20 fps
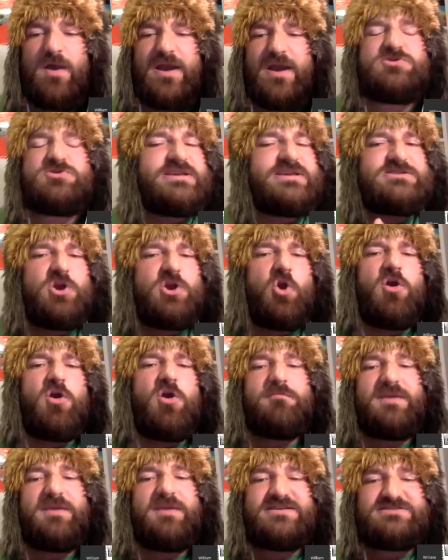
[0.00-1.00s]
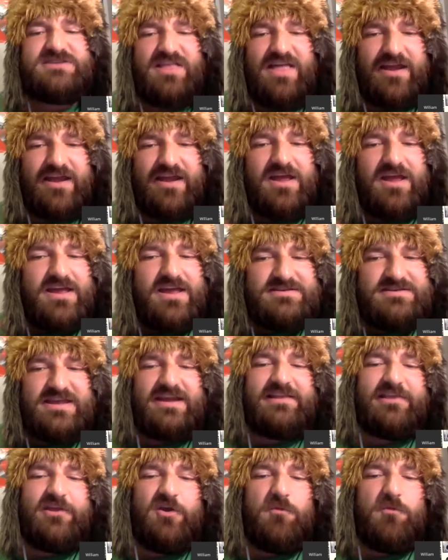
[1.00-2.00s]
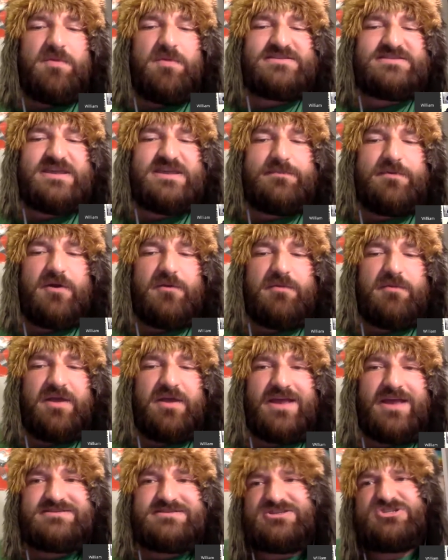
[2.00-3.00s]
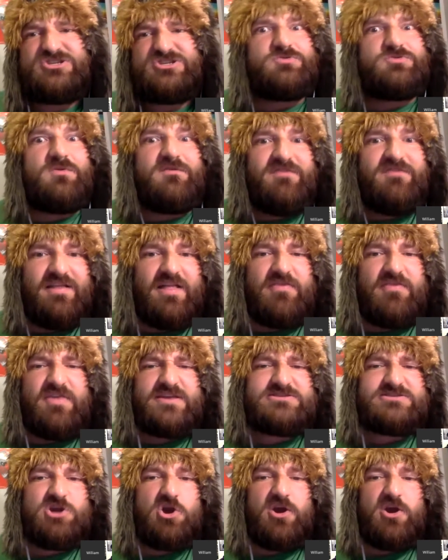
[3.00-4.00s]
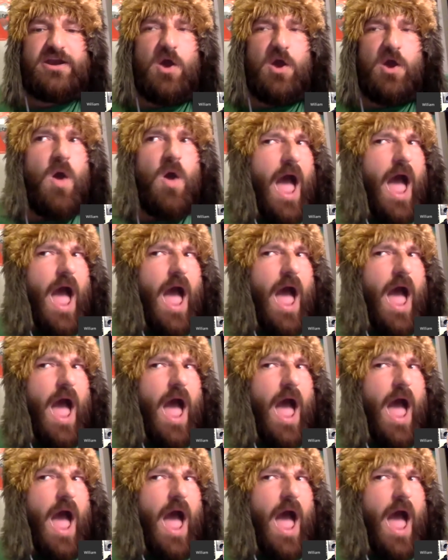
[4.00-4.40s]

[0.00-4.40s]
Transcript: So it doesn't hurt me to like dig a little bit deeper because it's just revealing things I already know.